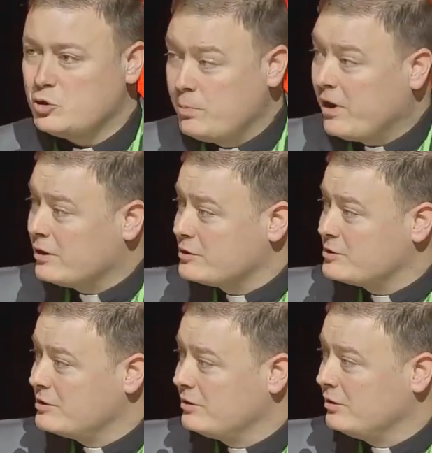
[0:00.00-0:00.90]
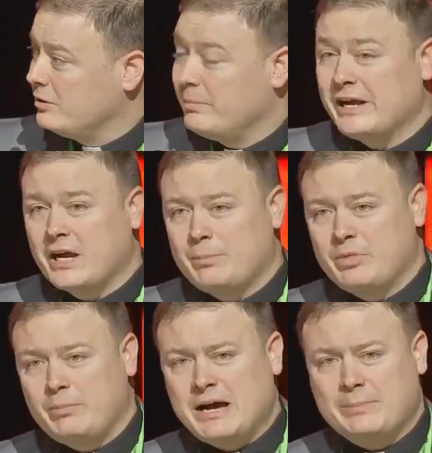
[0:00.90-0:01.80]
Two parts make
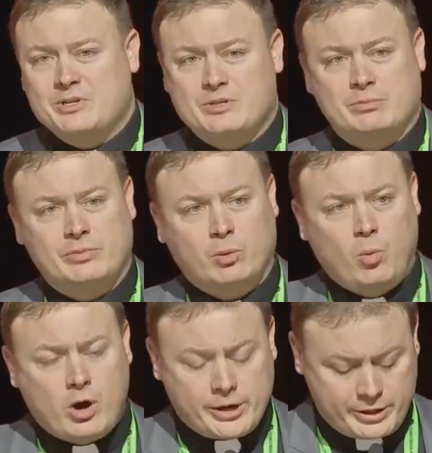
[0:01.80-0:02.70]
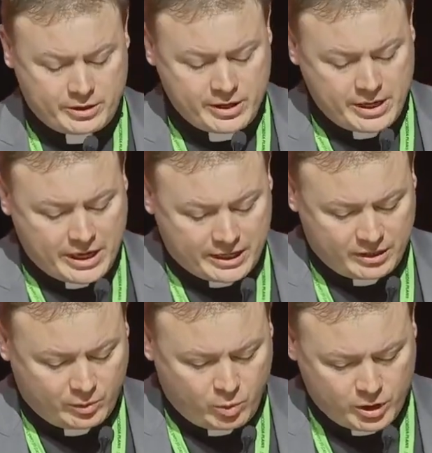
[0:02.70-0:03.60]
up the baptism the water
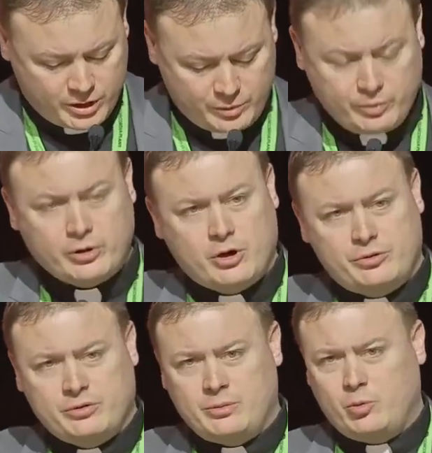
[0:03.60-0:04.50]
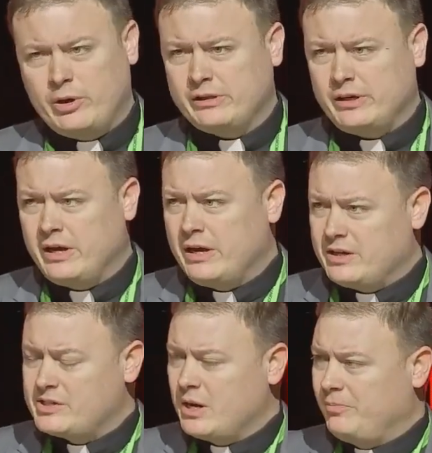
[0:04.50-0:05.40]
and the word. We'll go through them quickly.
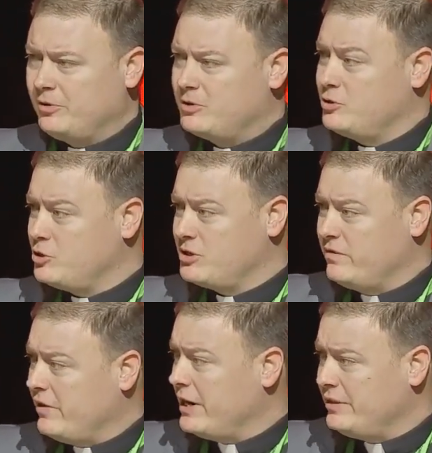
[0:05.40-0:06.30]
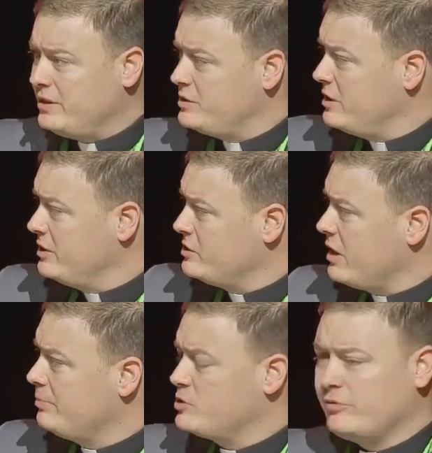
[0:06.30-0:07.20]
It's helpful to just divide these things
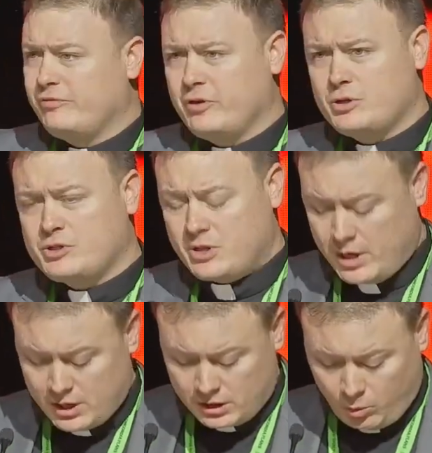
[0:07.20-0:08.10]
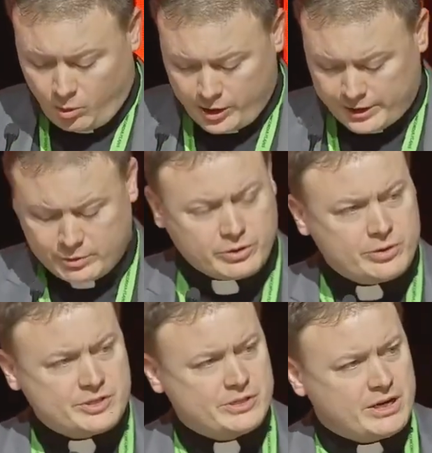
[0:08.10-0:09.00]
up. So, first, the water.
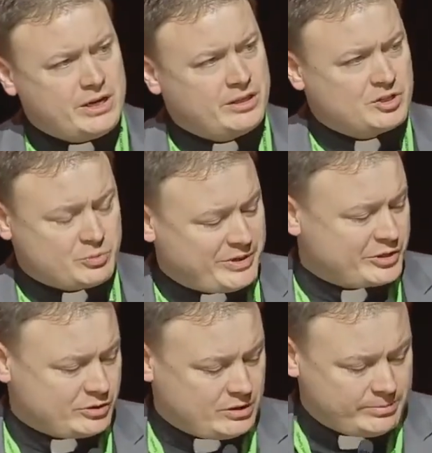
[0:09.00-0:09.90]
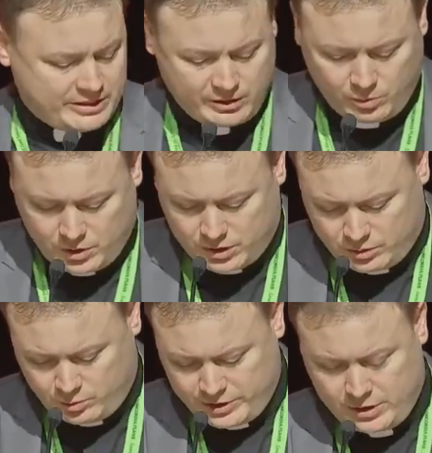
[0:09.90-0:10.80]
There isn't anything special about the
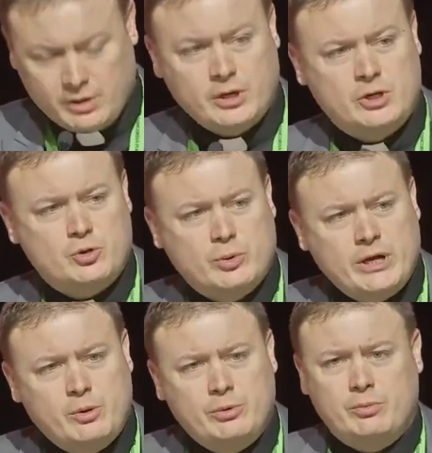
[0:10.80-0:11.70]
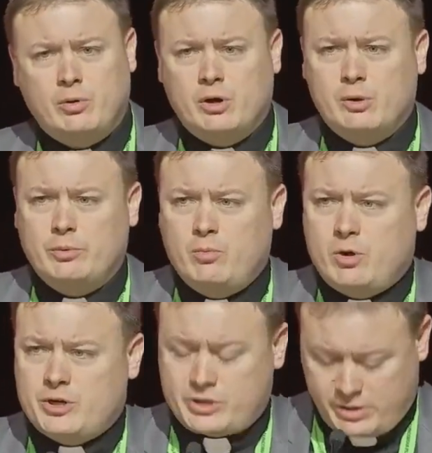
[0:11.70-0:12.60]
water. We drink with water, we
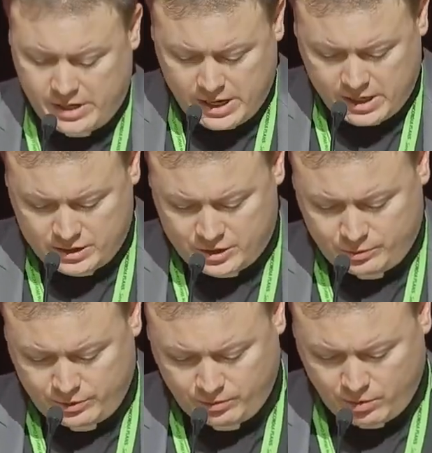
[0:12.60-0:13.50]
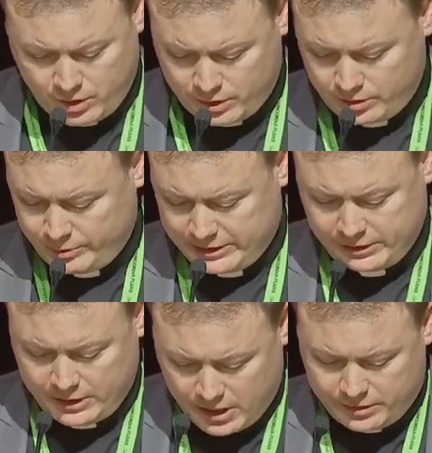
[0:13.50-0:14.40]
wash our hands with water, we
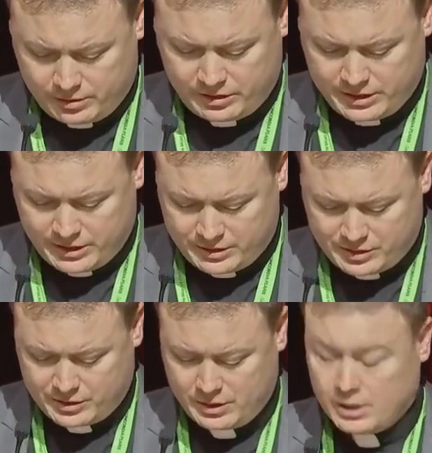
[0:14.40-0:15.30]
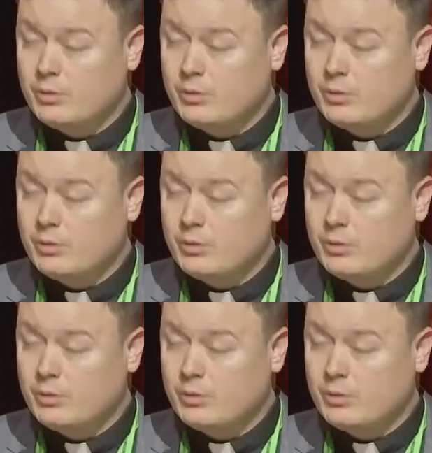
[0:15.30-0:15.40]
clean other things